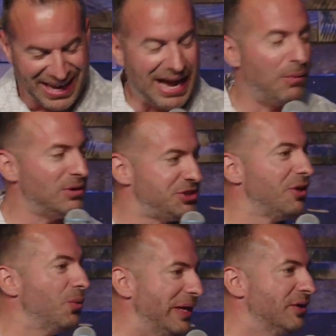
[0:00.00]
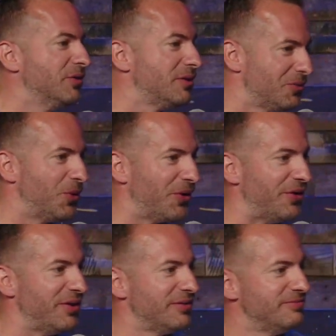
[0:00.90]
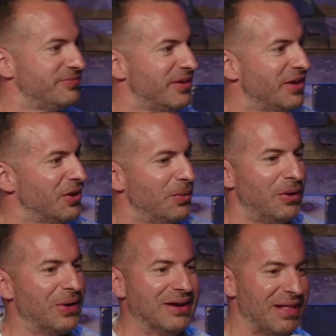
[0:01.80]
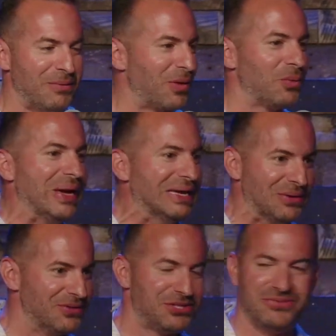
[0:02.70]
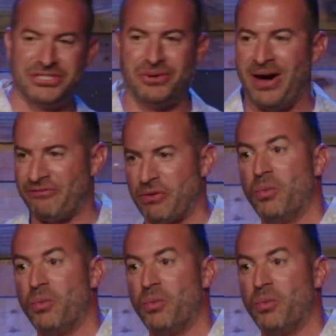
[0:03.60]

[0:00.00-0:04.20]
I want you to wield the word. We don't hear that word wield too, too often.